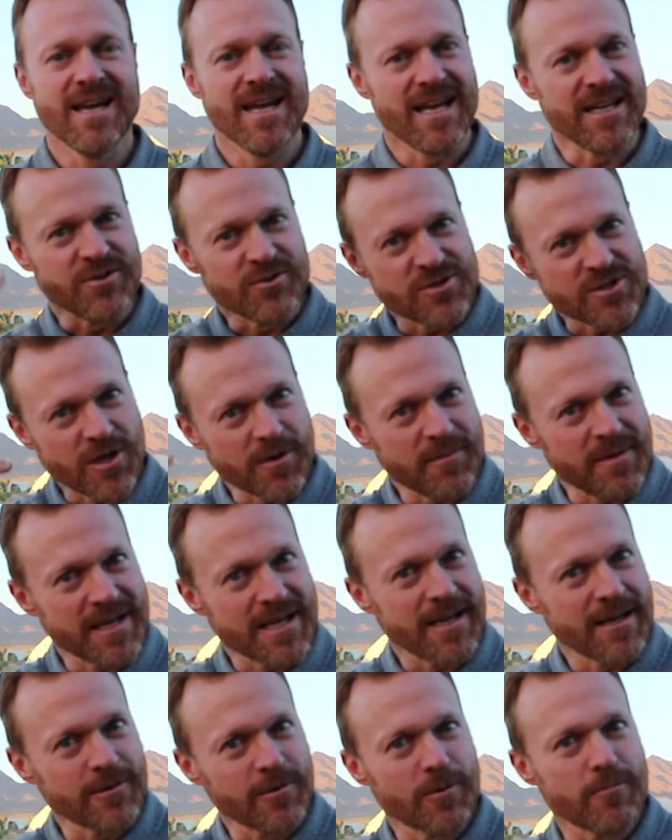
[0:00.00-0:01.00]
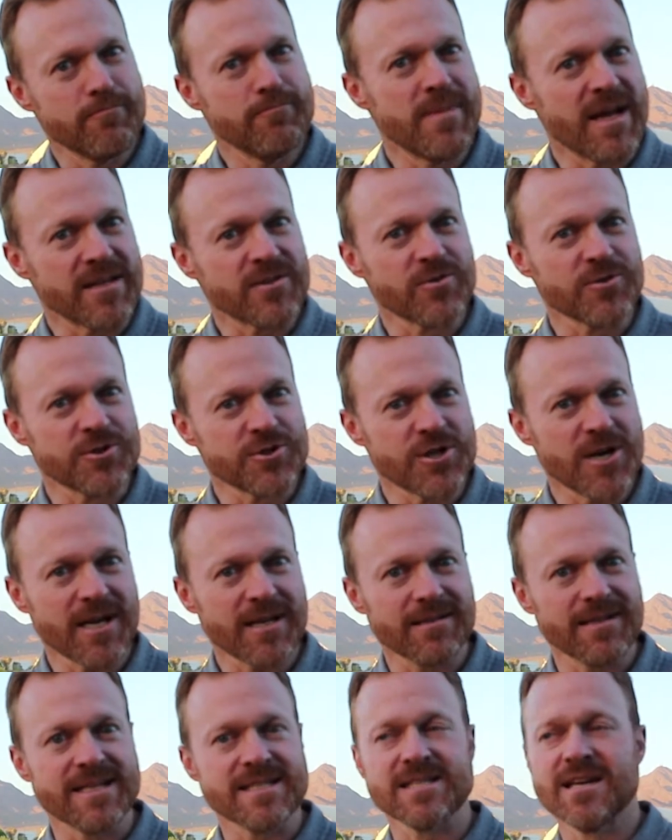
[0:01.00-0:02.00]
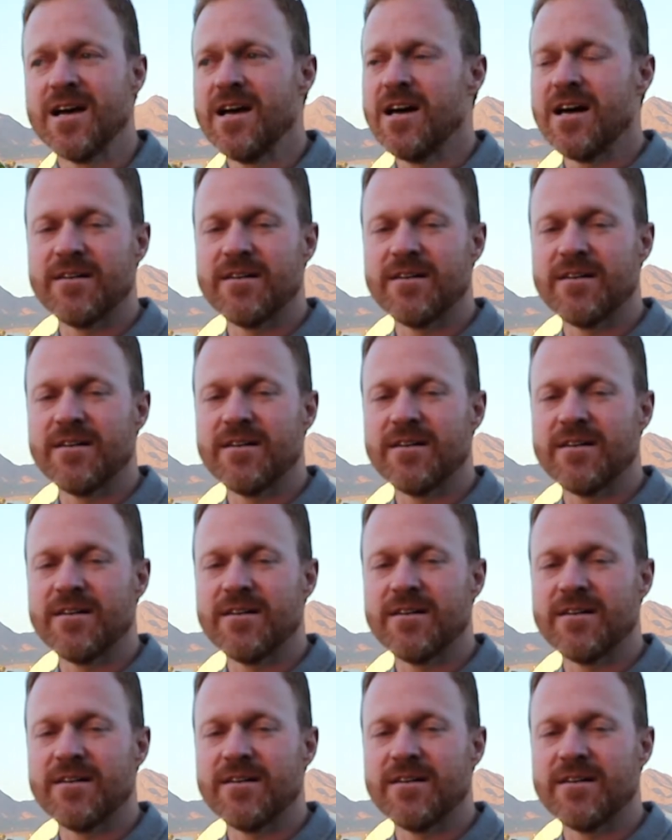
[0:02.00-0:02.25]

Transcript: and you start making a little mental checklist